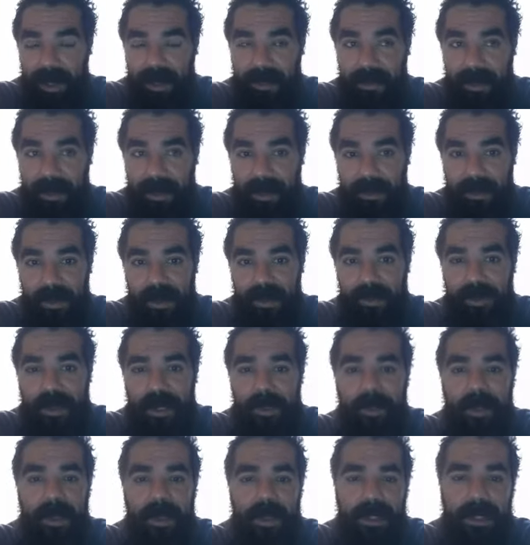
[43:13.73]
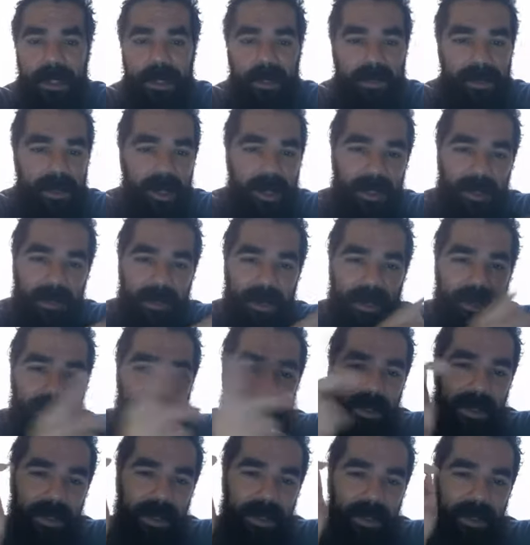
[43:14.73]
I fucking built my bookshelves all around
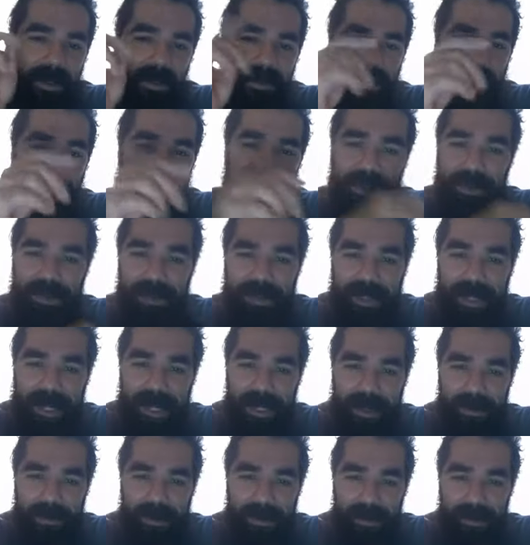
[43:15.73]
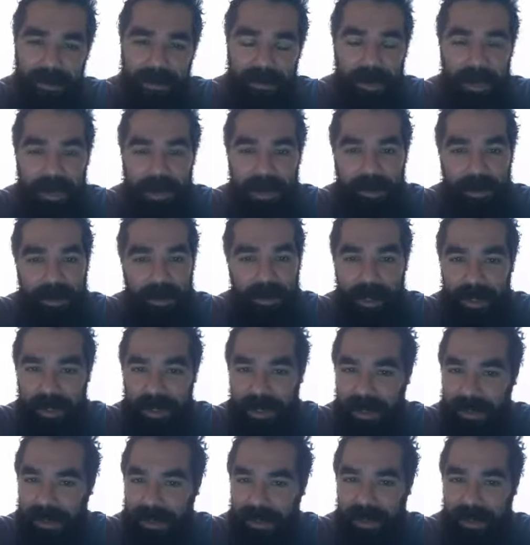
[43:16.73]
the fucking, my little tiny room, put my
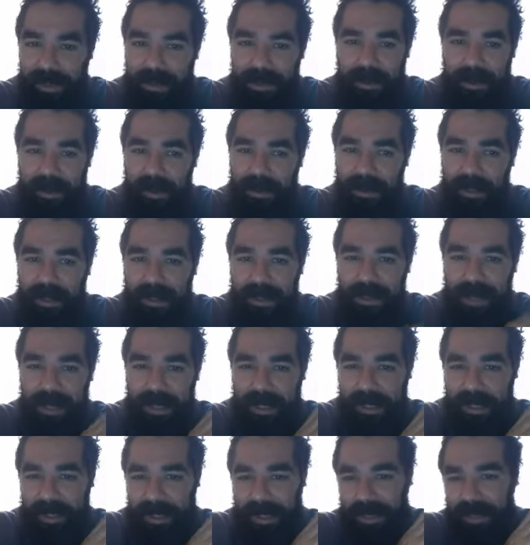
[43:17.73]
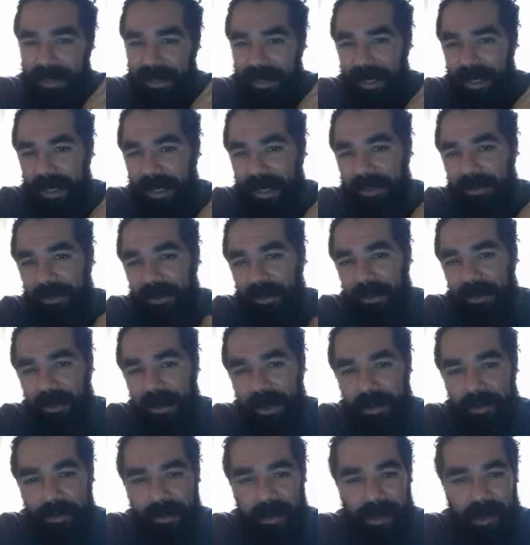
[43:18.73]
desk in the corner, these leaning desks that I get from
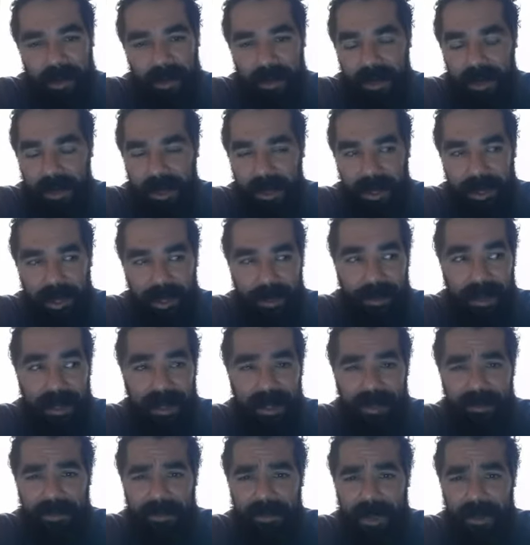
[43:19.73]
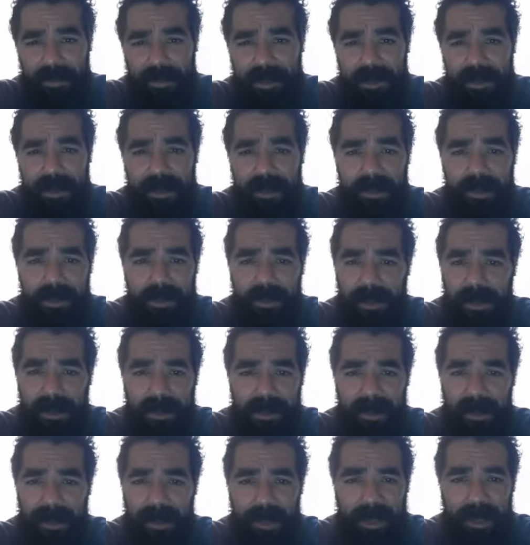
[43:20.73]
Crate and Barrel I bought like five of those
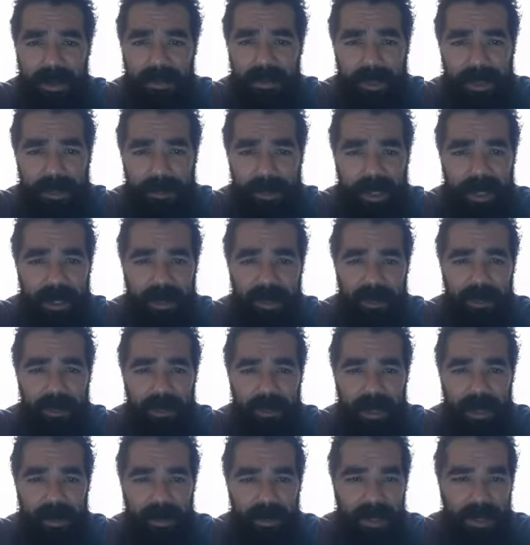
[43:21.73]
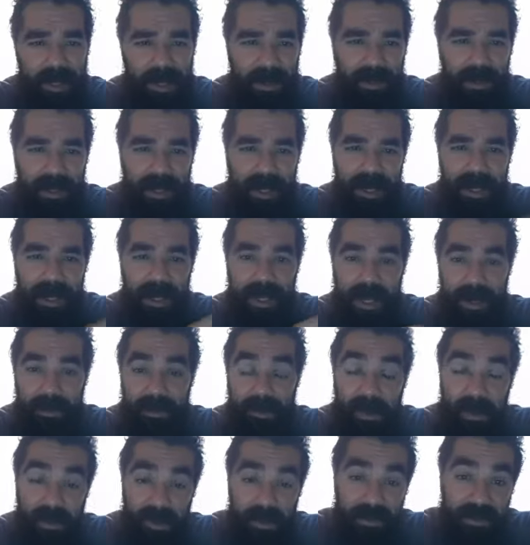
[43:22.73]
in New York every time I got a new apartment. I would
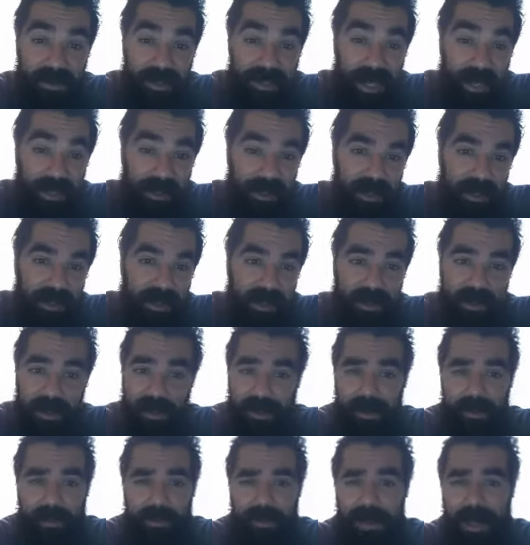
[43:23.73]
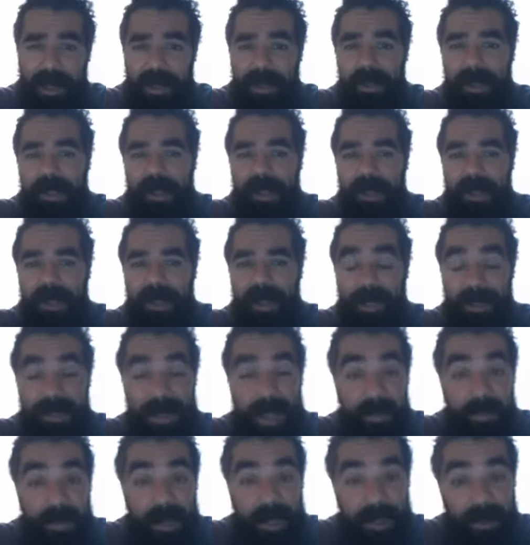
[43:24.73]
move, sell it, and then go find it again. I
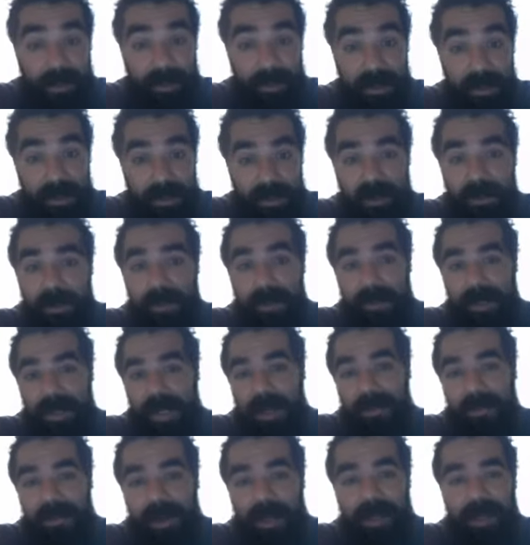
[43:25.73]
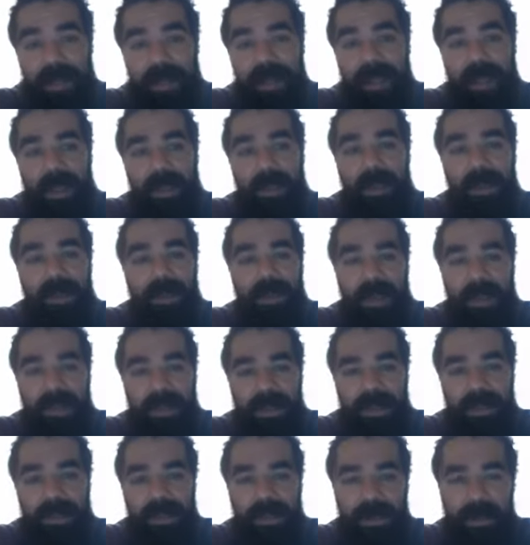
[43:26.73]
stopped buying them new, but I find it again on
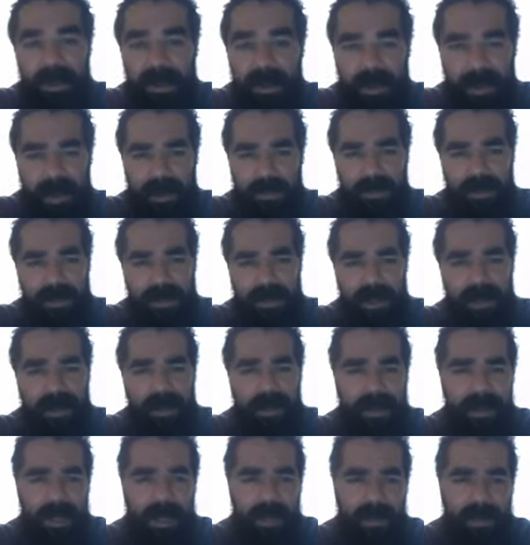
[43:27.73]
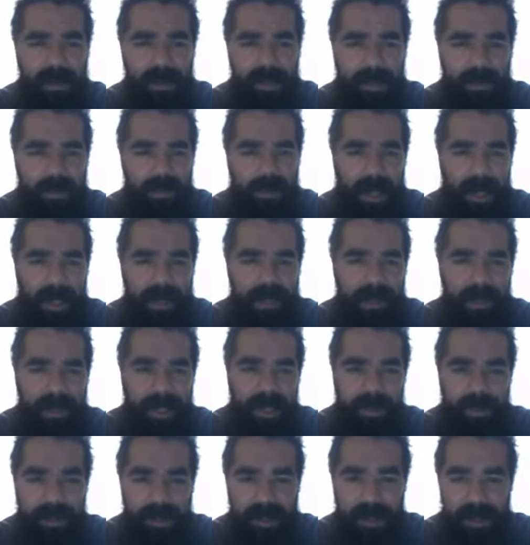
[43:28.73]
Craigslist. New York, everyone's selling the same shit, buying the
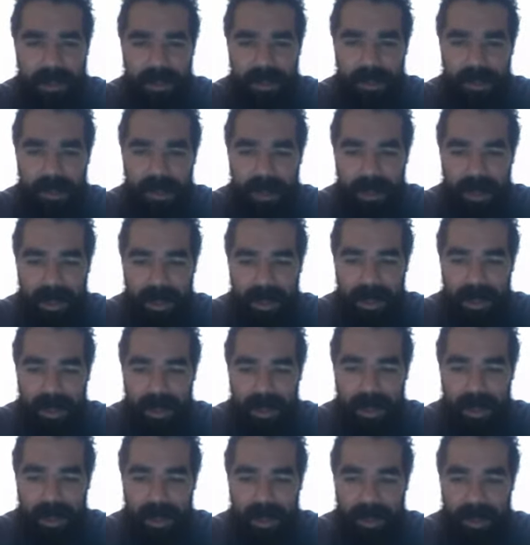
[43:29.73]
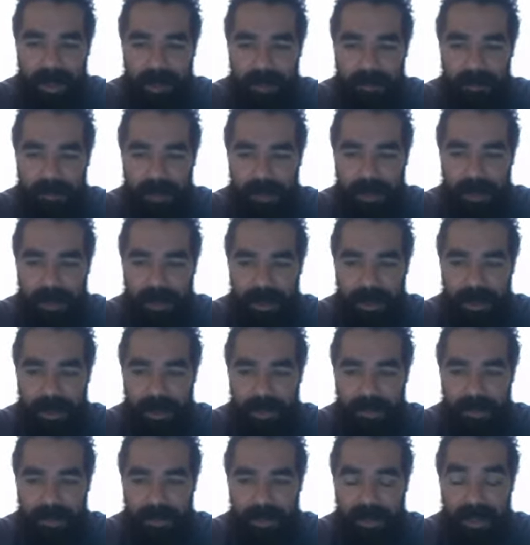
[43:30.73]
same shit. Fucking,
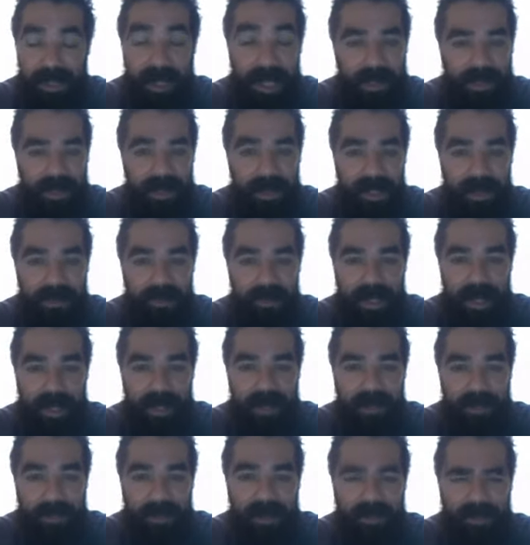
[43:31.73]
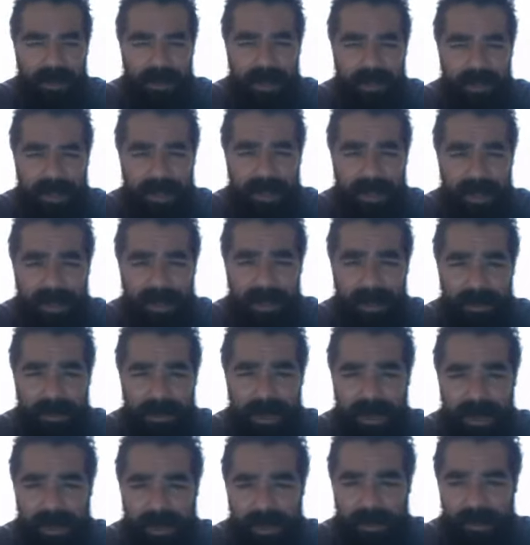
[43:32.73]
um, not the same desk, but pretty much the same
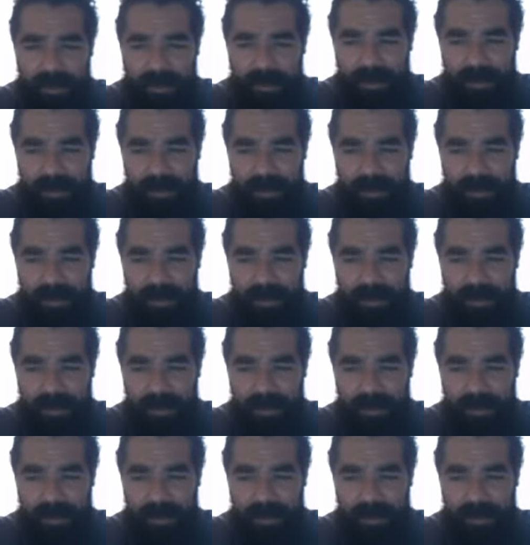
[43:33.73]
desk.